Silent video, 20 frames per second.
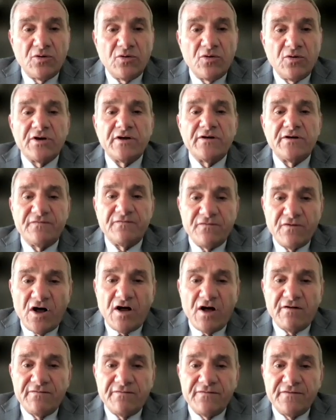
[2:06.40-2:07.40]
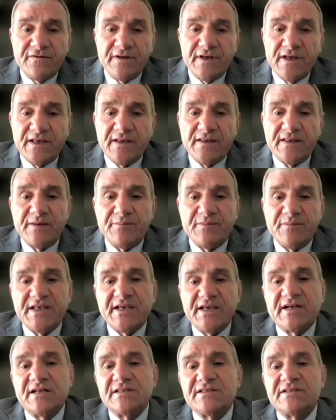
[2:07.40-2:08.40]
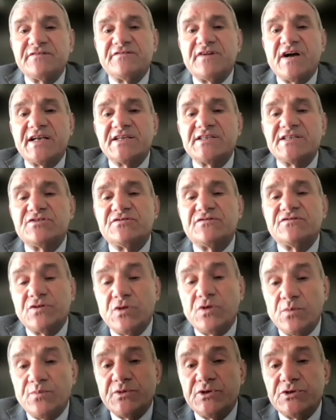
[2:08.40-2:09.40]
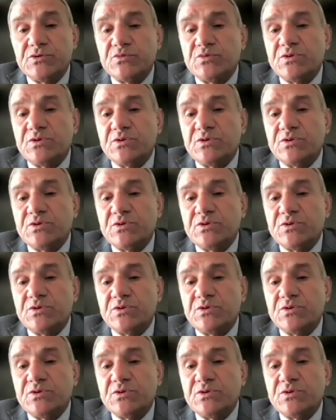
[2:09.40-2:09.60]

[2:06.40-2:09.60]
or involved in the medical device development